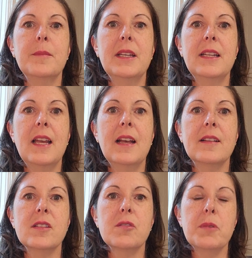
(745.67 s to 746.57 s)
It
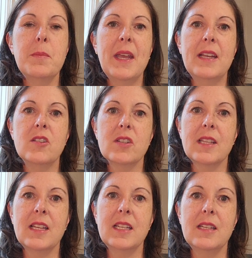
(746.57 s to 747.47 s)
has 3 pages
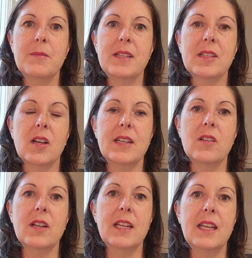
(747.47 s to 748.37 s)
that need to be signed
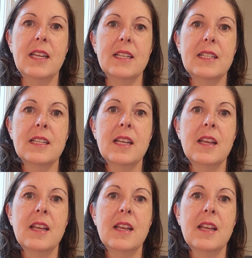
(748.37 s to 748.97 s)
on it.